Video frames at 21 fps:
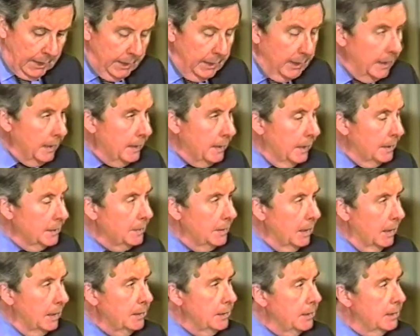In any case,
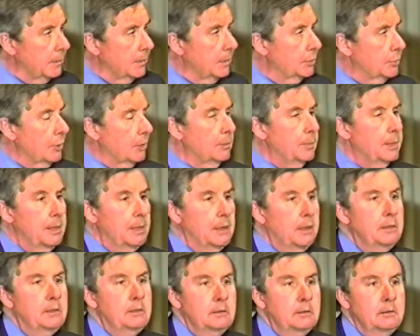the idea that
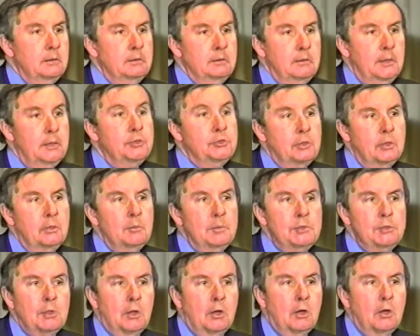Germany, the
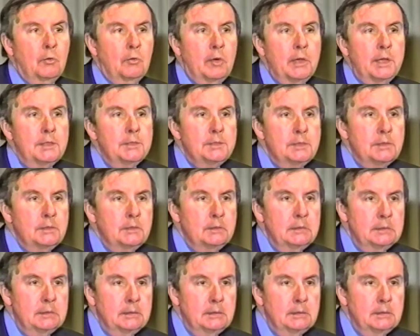Germans are a race,